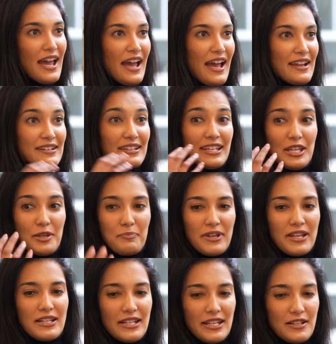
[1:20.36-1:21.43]
and
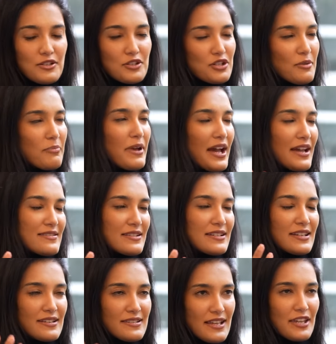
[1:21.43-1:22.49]
keeping leadership as an
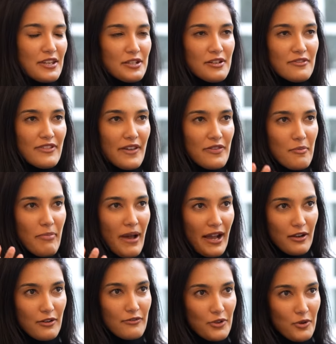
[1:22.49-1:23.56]
executive at the
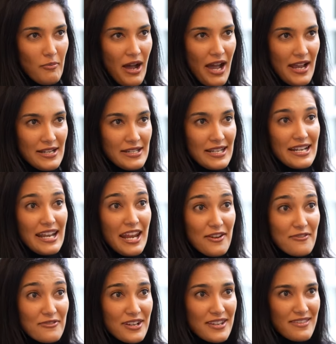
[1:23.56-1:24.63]
back of your mind in
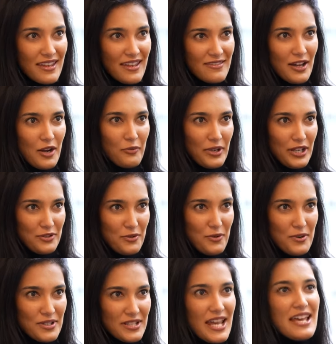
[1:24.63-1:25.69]
everything that we
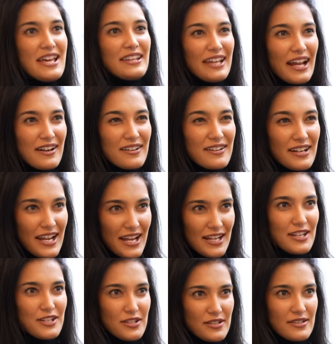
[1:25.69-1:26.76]
taught that
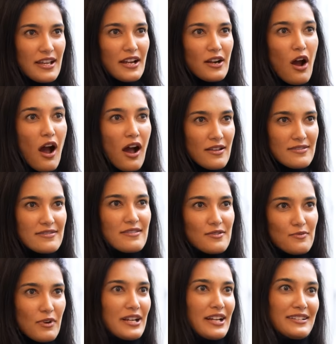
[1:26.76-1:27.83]
really just enhances
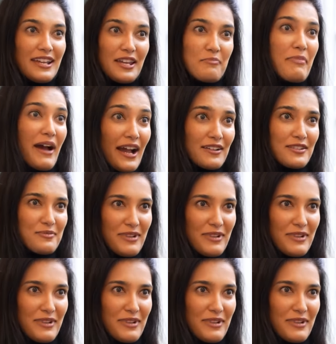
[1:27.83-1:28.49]
what I take back to